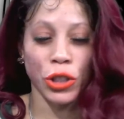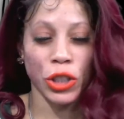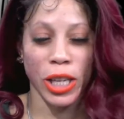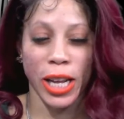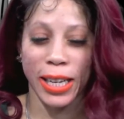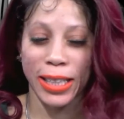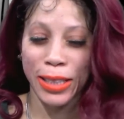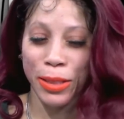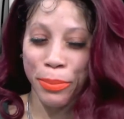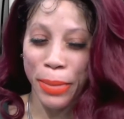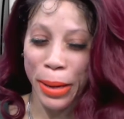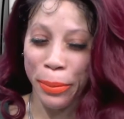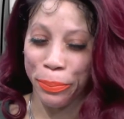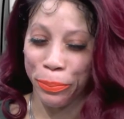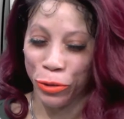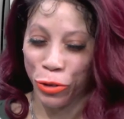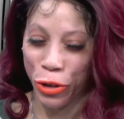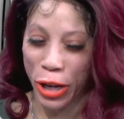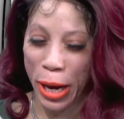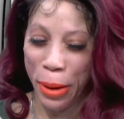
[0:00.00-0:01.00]
Shout out to my
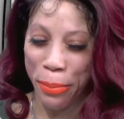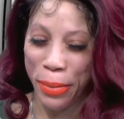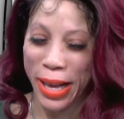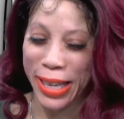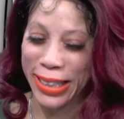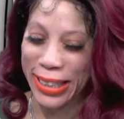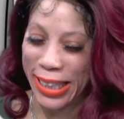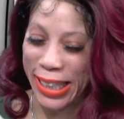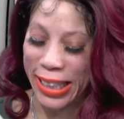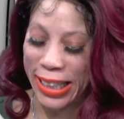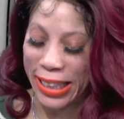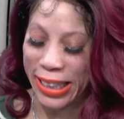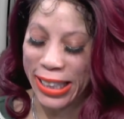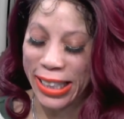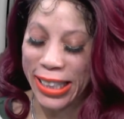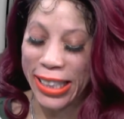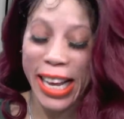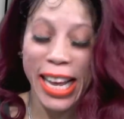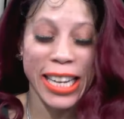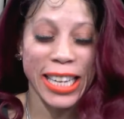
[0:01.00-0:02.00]
grandma, Danny
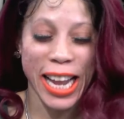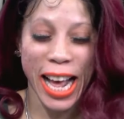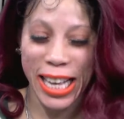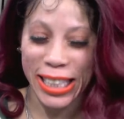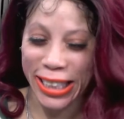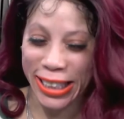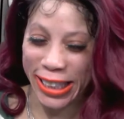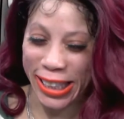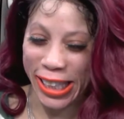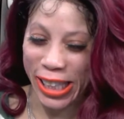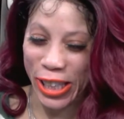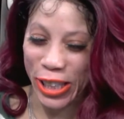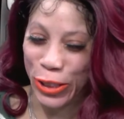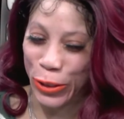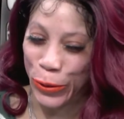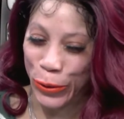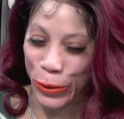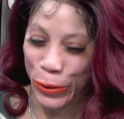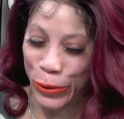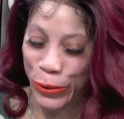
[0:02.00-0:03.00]
Lynn, and Nasir,
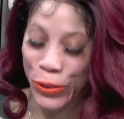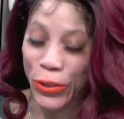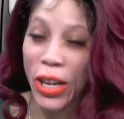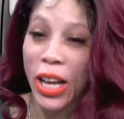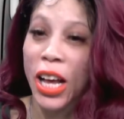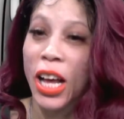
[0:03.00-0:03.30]
Nunu.